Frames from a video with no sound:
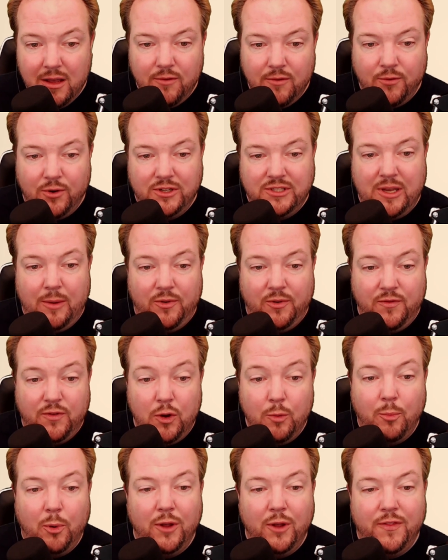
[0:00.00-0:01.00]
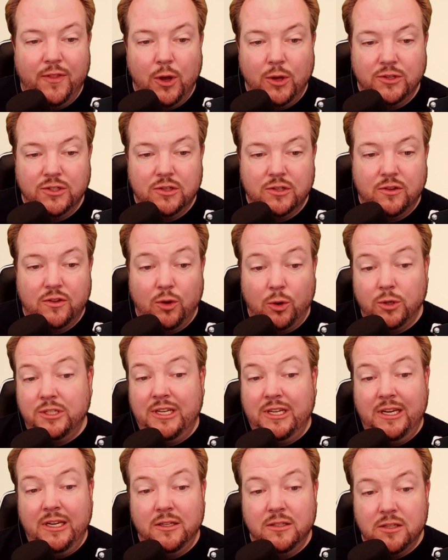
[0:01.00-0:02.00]
For example, if you put those
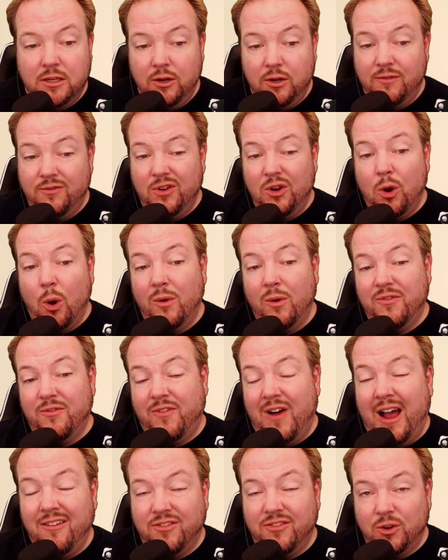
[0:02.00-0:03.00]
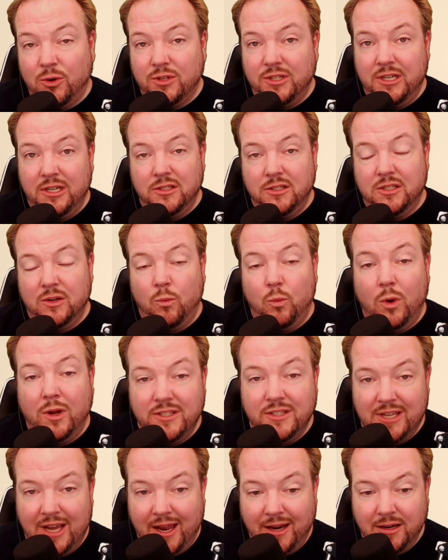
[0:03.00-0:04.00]
13s, if you go with 5 13s and
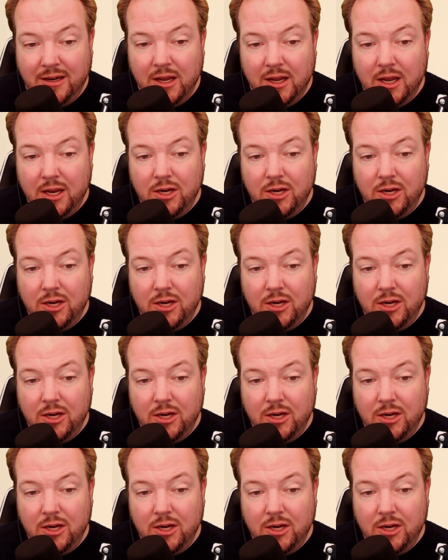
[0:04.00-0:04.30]
1 10,